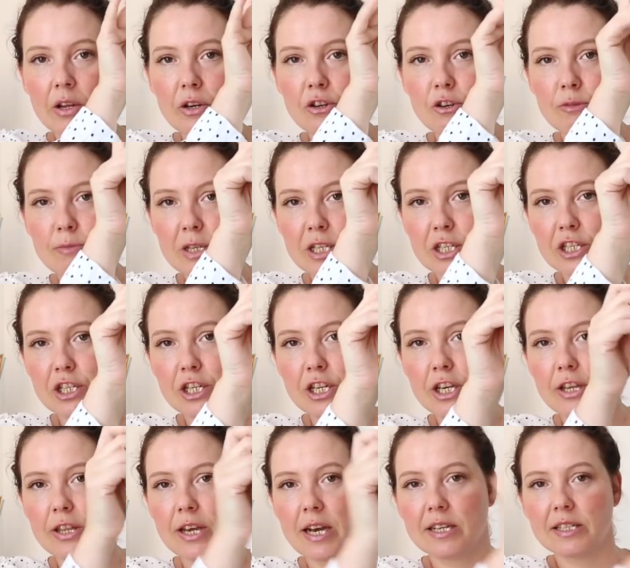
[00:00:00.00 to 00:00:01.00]
not much
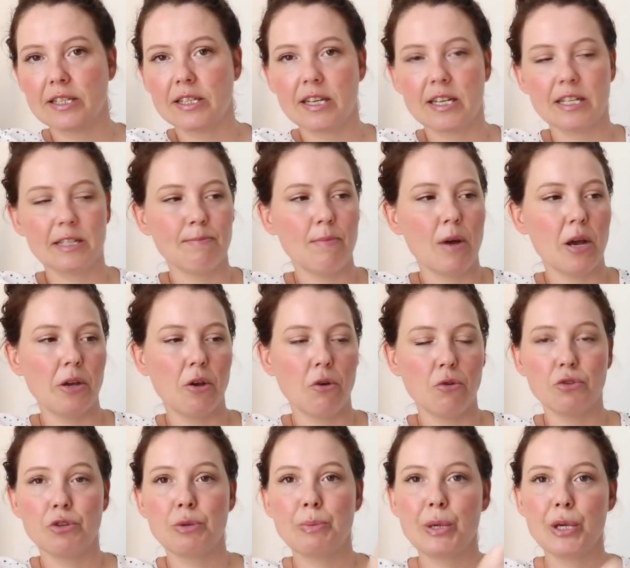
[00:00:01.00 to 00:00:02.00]
to that. So that's my
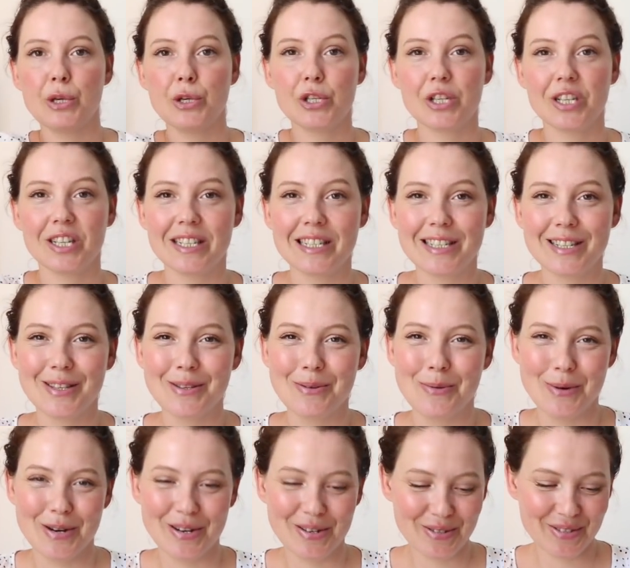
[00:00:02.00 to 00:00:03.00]
contribution to the
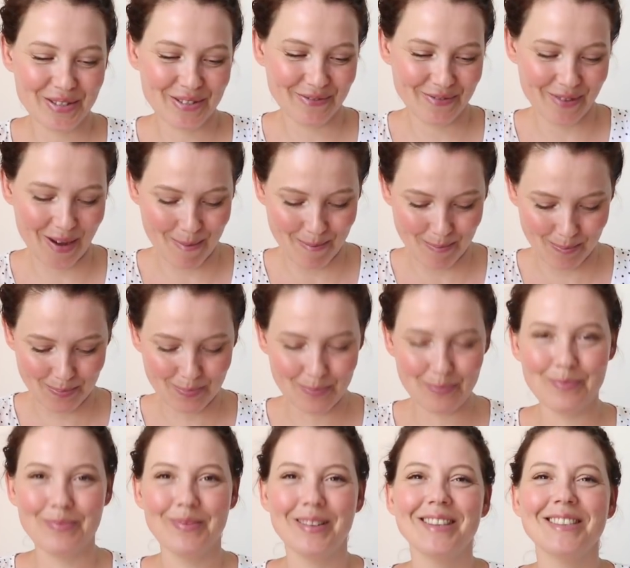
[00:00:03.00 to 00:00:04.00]
world of
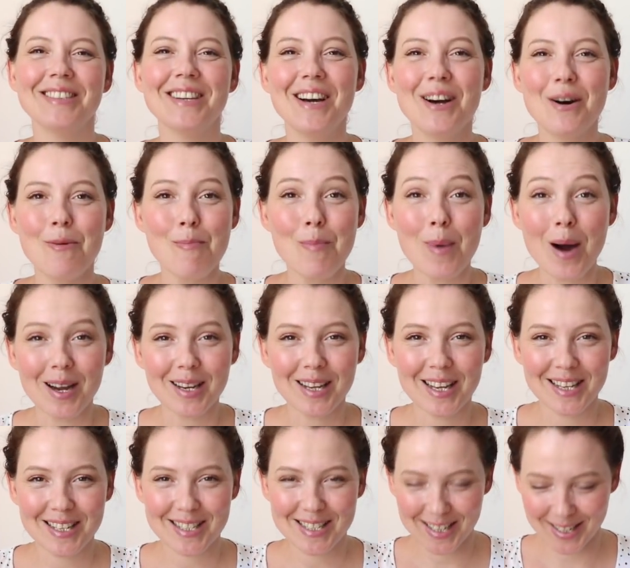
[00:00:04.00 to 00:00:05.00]

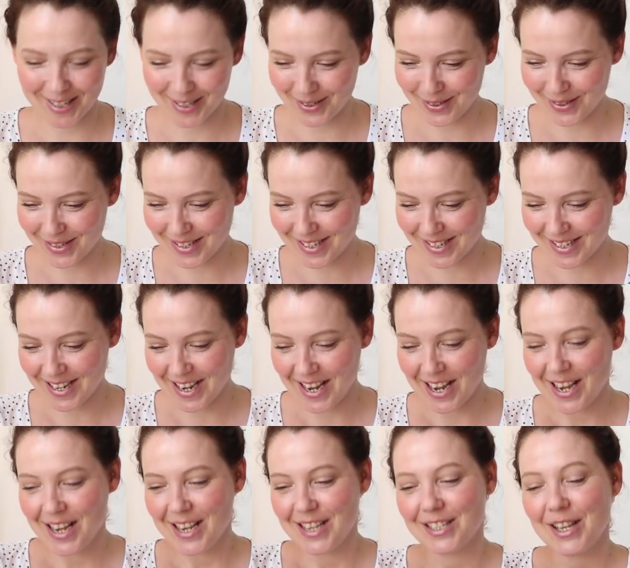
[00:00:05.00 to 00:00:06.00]
market totes.
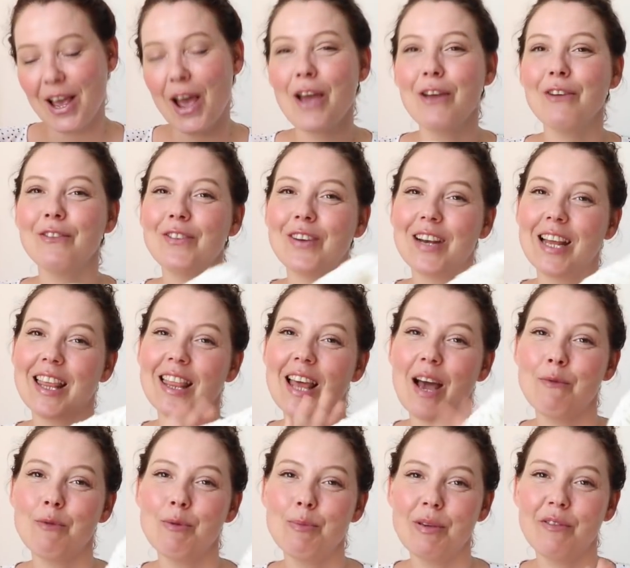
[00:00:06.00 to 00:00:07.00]
So hopefully
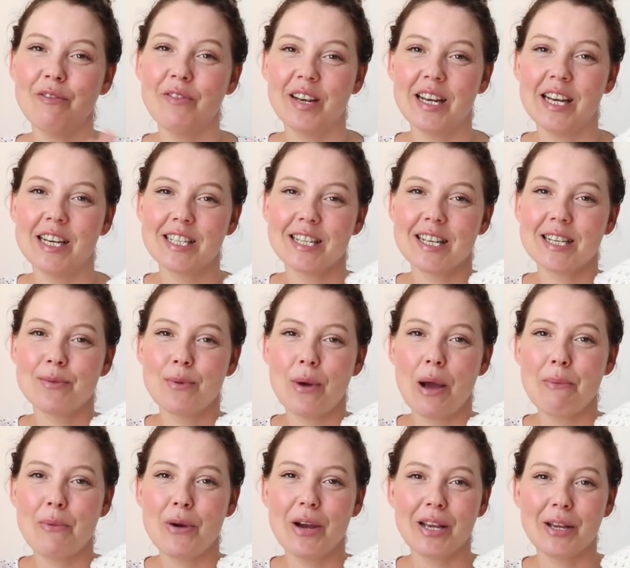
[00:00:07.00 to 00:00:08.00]
that will be finished. That's what
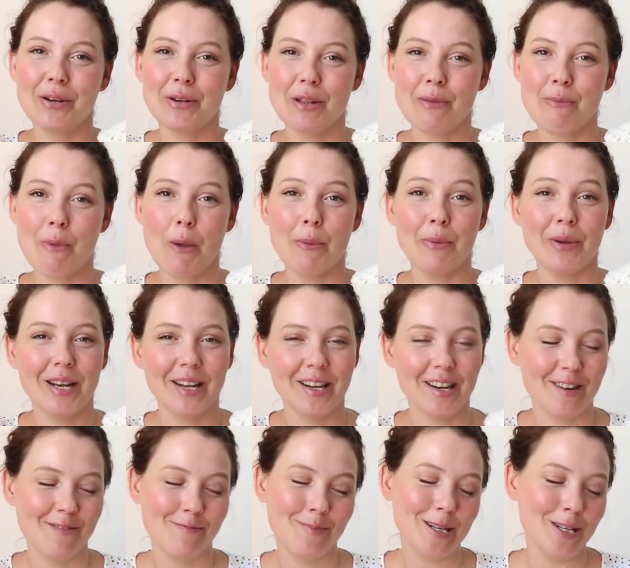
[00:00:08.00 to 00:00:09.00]
I'm working on at the moment, and
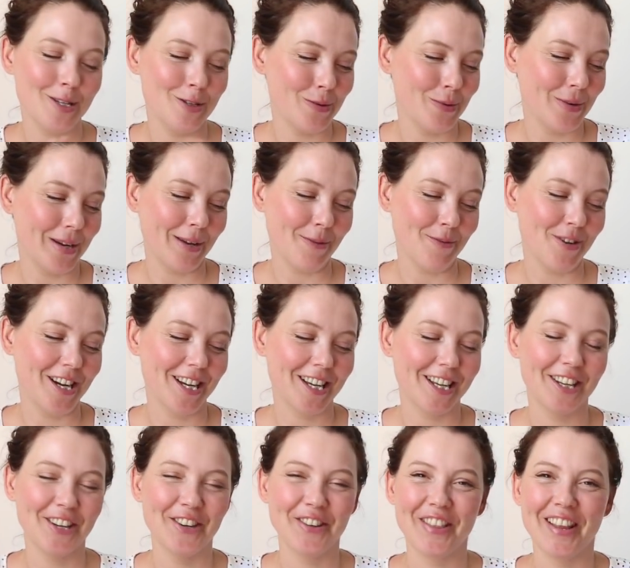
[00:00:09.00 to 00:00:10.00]
I've been enjoying
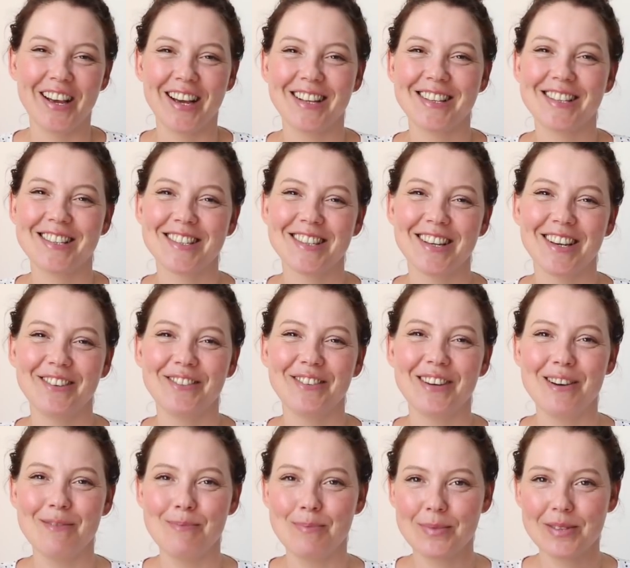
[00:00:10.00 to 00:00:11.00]
working on that. So
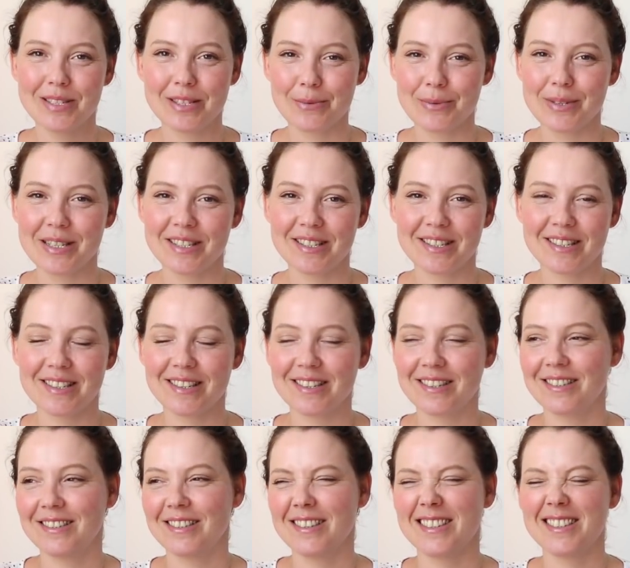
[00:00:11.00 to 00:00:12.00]
it's always
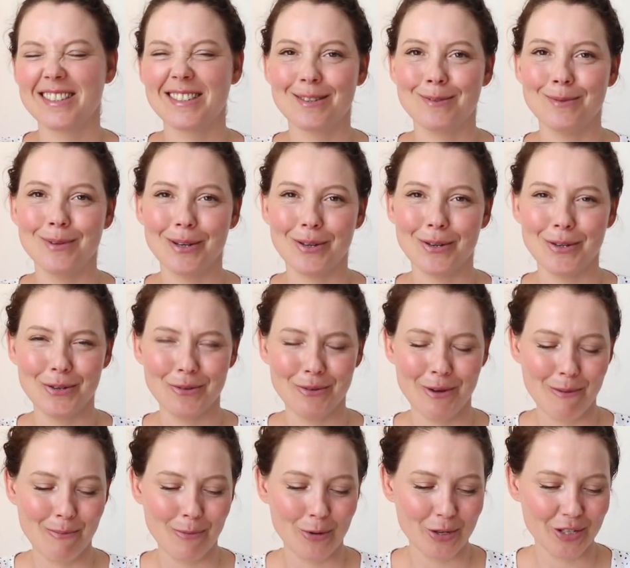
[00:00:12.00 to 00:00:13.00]
nice to work on your
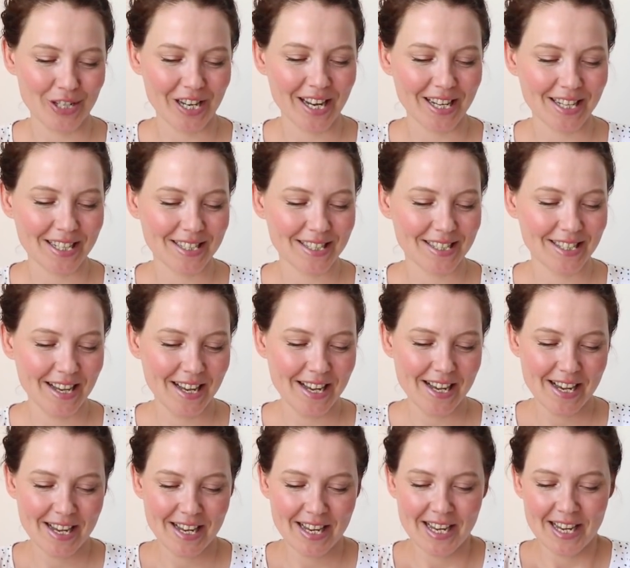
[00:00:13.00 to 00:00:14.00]
own projects.
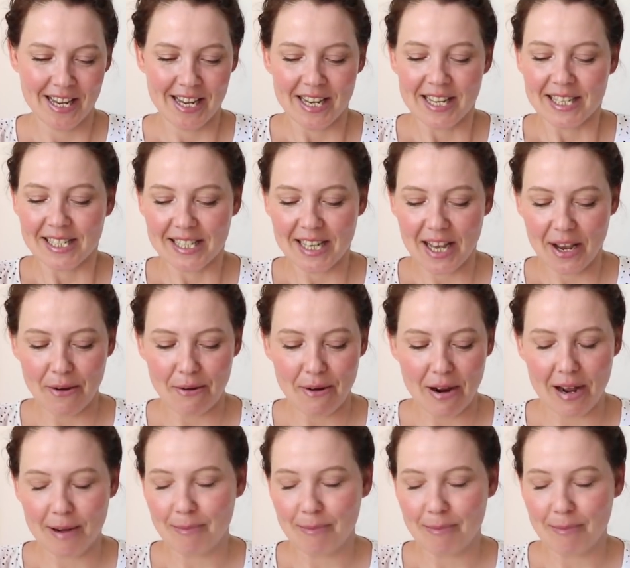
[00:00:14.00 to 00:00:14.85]
So